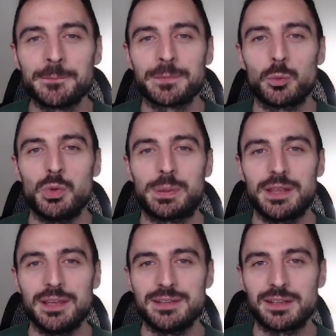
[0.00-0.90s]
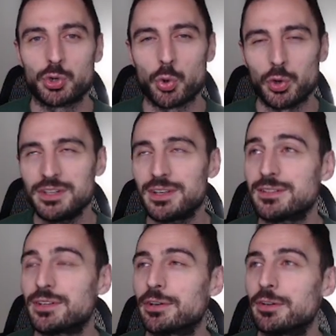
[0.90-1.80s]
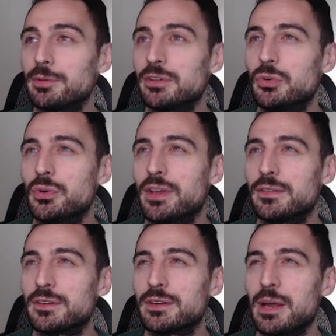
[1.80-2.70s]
We played a Groningen tournament together,